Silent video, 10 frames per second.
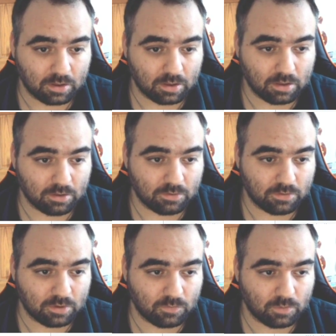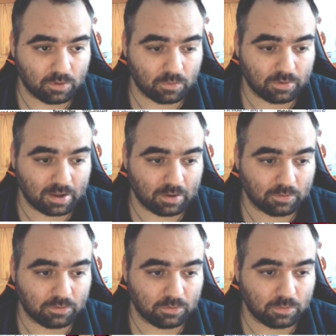Is if we go
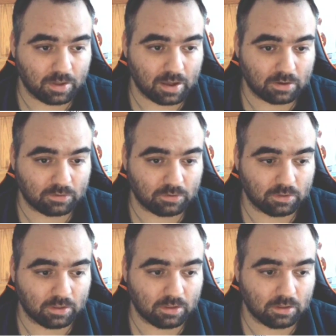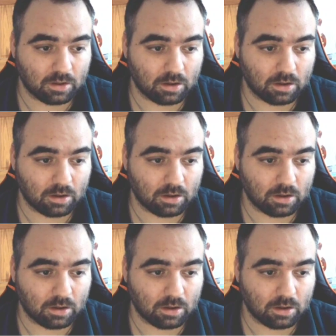down to actually